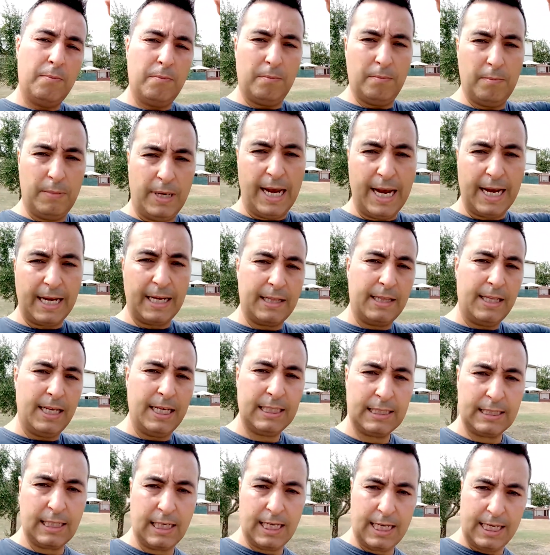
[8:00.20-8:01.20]
make
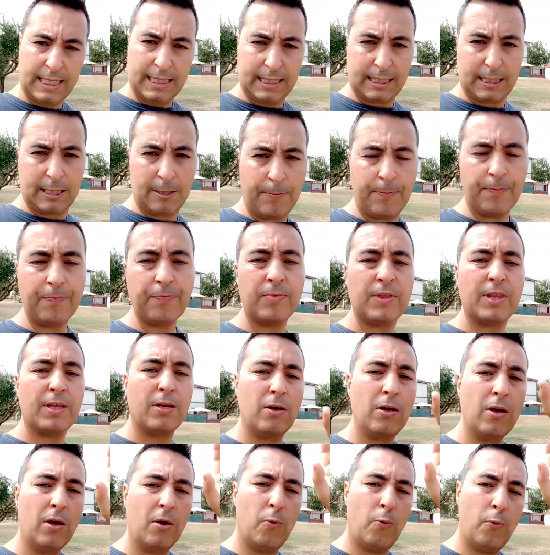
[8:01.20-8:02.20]
this list
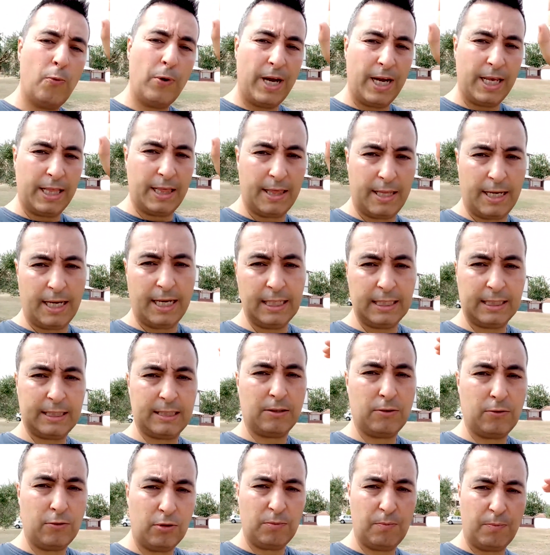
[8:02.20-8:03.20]
with this
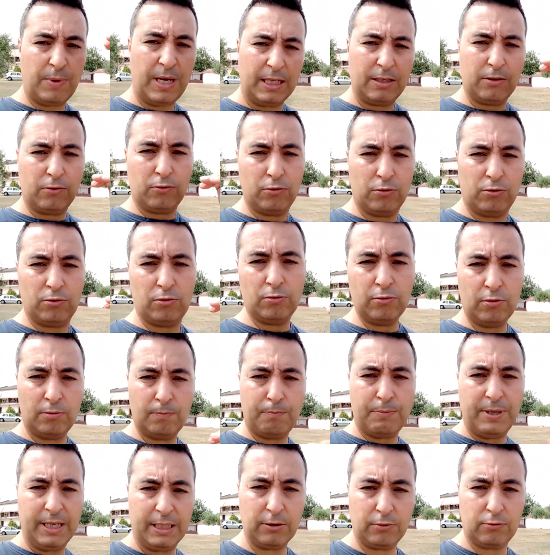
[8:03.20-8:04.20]
good bad, good good
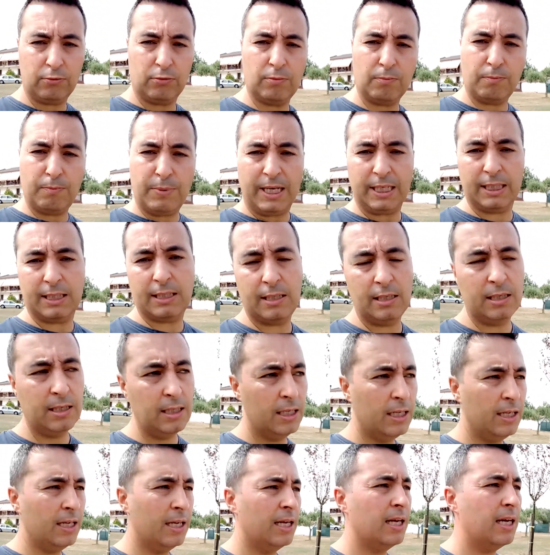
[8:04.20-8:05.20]
bad, good bad
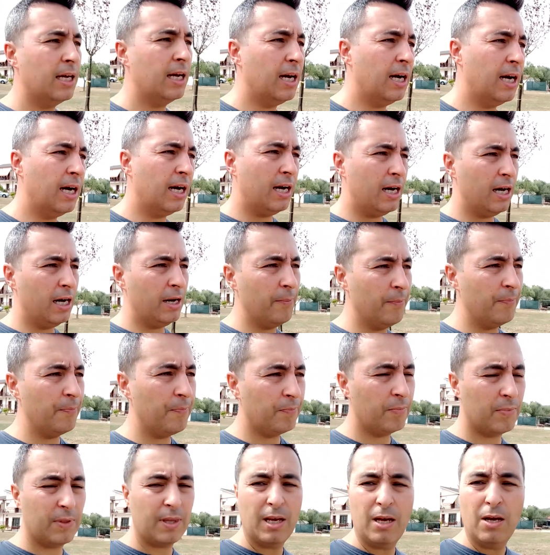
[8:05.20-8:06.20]
um,
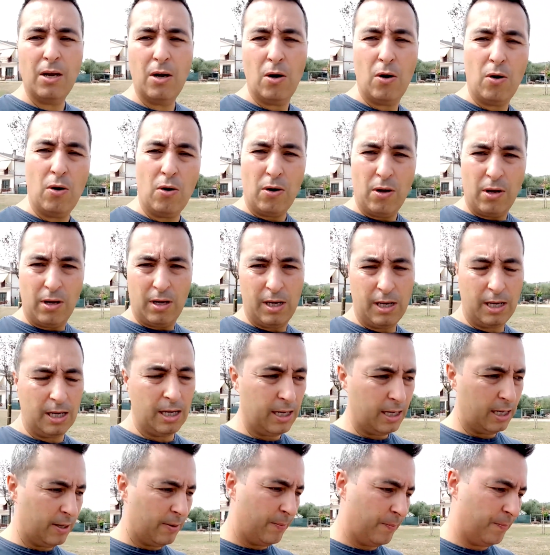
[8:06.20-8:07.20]

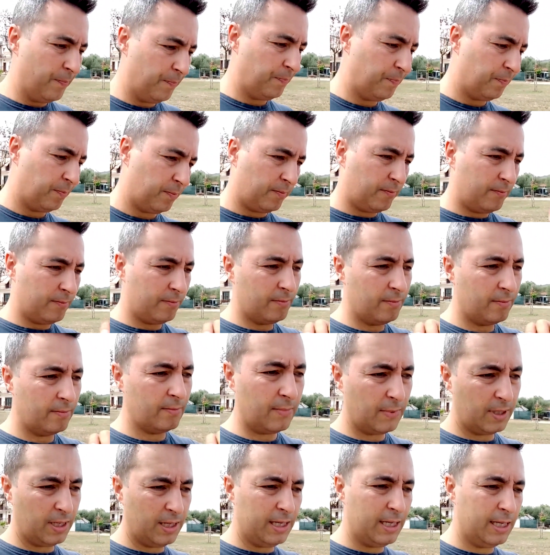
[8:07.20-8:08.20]
um,
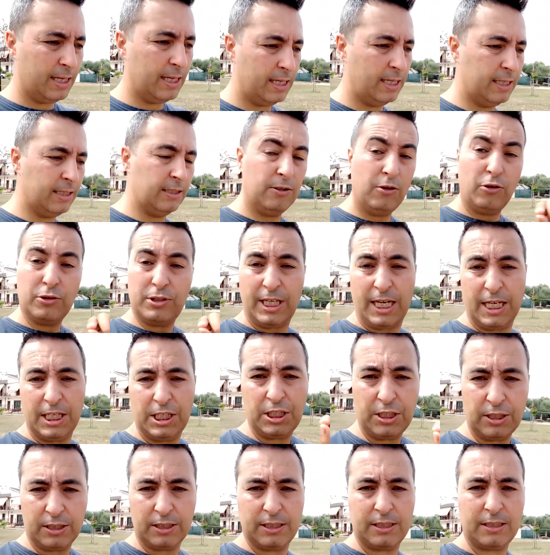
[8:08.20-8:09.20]
uh,
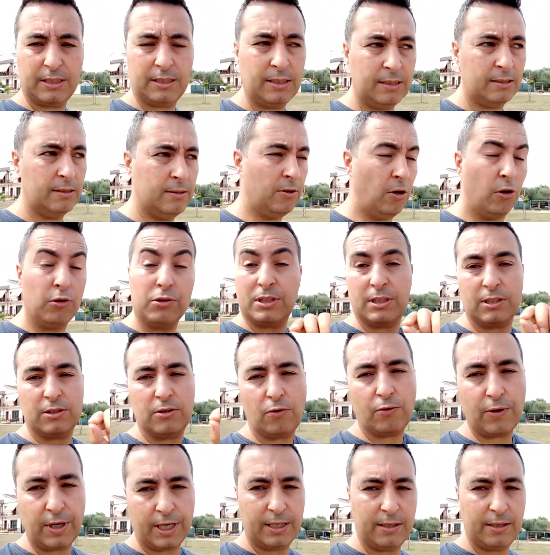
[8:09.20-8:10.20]
notations, notes,
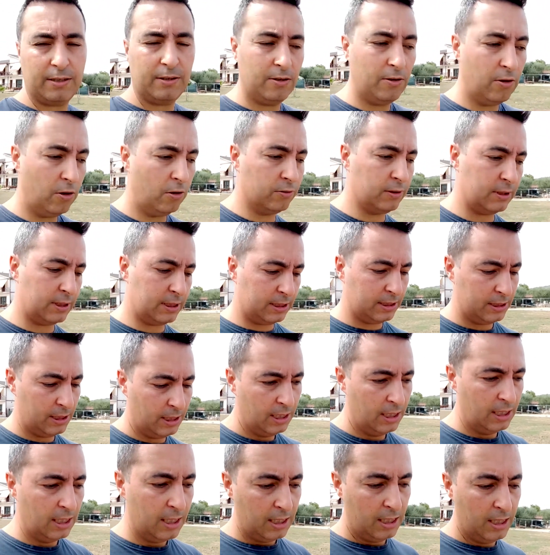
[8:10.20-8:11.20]
sorry, notes
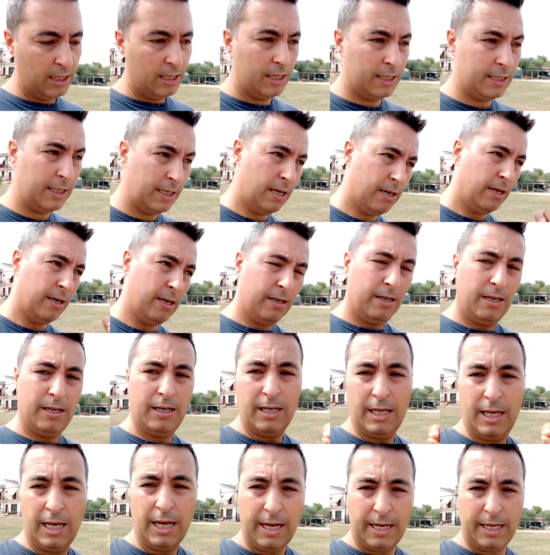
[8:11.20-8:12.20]
near
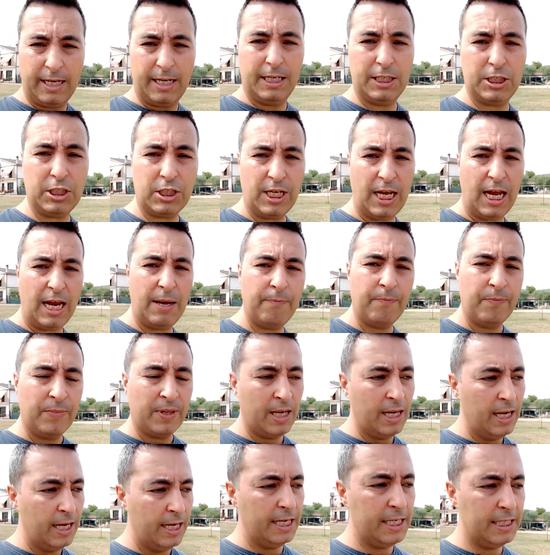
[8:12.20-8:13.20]
each name,
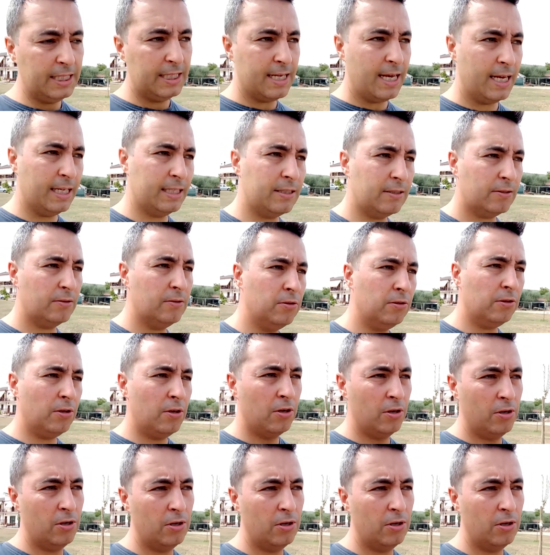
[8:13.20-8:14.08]
is then to